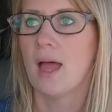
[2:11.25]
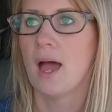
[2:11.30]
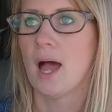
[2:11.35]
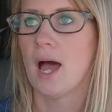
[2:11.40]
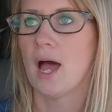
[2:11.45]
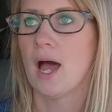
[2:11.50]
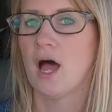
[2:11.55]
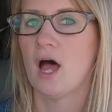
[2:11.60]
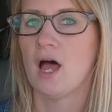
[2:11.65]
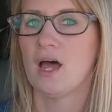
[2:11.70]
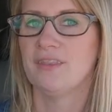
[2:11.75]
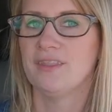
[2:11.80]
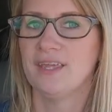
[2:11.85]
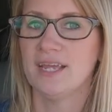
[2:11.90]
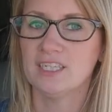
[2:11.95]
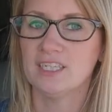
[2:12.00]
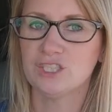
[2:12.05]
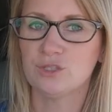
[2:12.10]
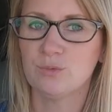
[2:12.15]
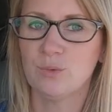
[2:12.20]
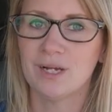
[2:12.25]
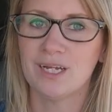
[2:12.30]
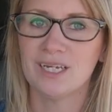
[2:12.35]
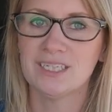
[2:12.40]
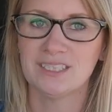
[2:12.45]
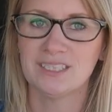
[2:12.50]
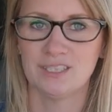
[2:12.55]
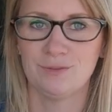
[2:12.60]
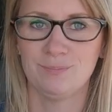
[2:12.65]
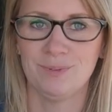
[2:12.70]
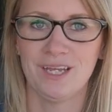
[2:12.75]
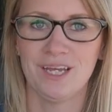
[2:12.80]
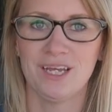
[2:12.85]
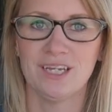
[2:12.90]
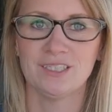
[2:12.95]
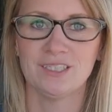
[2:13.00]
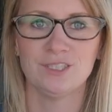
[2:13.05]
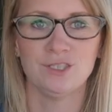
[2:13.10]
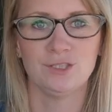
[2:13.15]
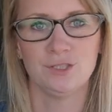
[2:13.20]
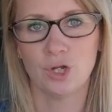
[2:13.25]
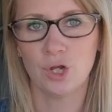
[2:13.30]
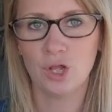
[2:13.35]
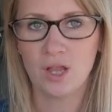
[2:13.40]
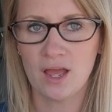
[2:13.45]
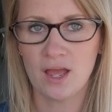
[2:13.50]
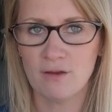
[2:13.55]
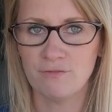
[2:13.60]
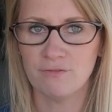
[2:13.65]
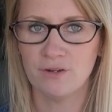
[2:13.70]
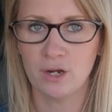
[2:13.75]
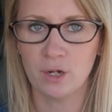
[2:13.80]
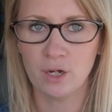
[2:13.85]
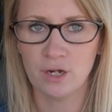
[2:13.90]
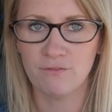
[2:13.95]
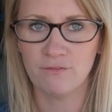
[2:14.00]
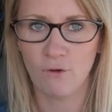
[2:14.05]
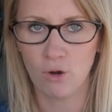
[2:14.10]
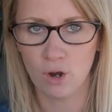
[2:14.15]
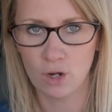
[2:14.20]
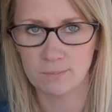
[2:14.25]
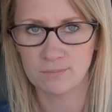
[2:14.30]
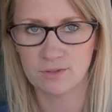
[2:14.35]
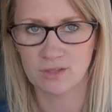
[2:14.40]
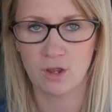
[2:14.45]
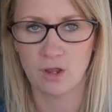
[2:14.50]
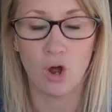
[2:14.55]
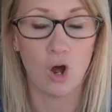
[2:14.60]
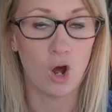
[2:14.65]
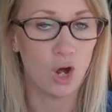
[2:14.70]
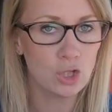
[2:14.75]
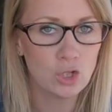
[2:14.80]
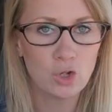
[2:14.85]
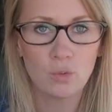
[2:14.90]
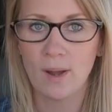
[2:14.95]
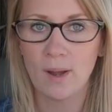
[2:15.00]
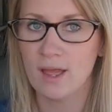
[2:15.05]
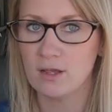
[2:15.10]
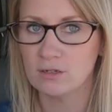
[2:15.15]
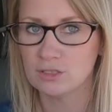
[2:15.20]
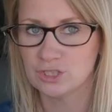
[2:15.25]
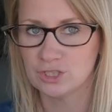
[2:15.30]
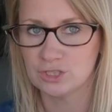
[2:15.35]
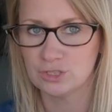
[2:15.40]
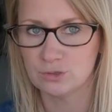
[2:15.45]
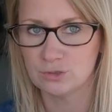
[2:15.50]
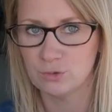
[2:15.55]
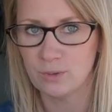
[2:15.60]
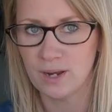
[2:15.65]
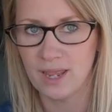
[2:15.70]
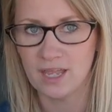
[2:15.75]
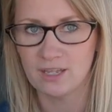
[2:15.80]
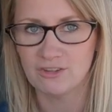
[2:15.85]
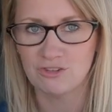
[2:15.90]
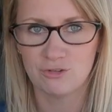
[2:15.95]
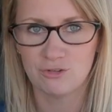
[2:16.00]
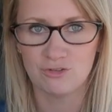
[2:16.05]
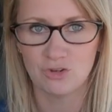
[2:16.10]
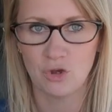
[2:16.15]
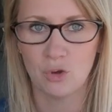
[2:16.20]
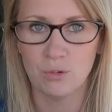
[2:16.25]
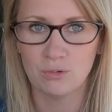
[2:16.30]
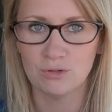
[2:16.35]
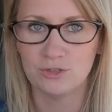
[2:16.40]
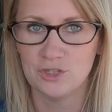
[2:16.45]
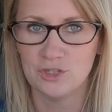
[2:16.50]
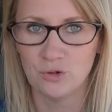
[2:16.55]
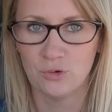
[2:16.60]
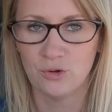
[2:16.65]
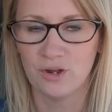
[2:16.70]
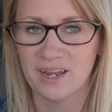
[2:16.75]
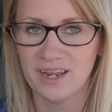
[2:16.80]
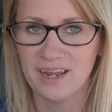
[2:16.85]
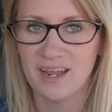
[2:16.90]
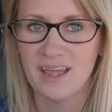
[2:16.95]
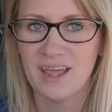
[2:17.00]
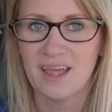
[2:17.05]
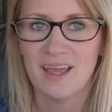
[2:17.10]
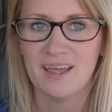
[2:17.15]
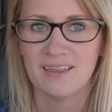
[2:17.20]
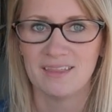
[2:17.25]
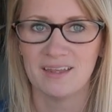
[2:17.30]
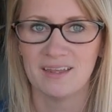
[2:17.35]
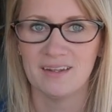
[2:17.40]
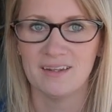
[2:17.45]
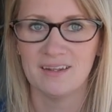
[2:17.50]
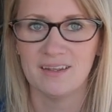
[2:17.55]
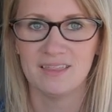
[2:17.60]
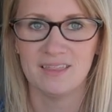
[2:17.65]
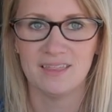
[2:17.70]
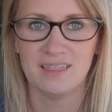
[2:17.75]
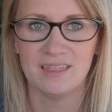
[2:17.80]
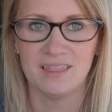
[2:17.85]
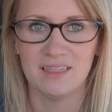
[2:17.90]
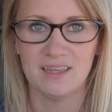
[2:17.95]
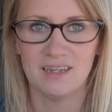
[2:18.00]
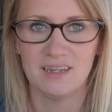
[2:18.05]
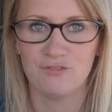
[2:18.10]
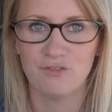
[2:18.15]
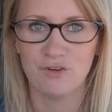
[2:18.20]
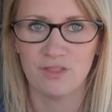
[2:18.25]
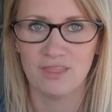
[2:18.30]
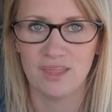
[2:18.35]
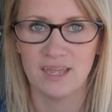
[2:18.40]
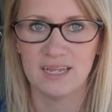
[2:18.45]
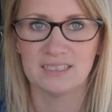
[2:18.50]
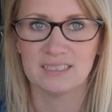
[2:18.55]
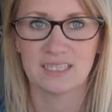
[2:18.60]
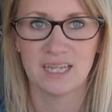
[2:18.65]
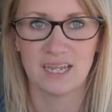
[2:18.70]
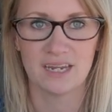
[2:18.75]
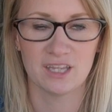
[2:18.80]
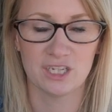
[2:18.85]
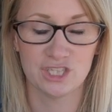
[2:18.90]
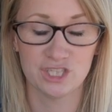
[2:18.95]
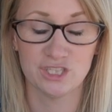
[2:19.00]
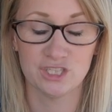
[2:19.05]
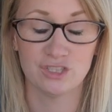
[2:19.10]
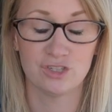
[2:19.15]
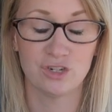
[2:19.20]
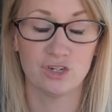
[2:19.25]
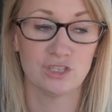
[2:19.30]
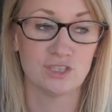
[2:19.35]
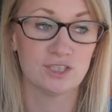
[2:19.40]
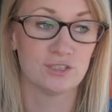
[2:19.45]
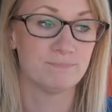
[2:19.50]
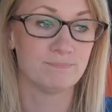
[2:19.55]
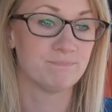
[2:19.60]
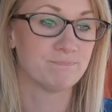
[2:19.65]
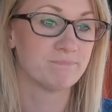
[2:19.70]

Uh, the answer was, is because y'all have dairy farms all around you and you don't enjoy the, the different things like cheese curds.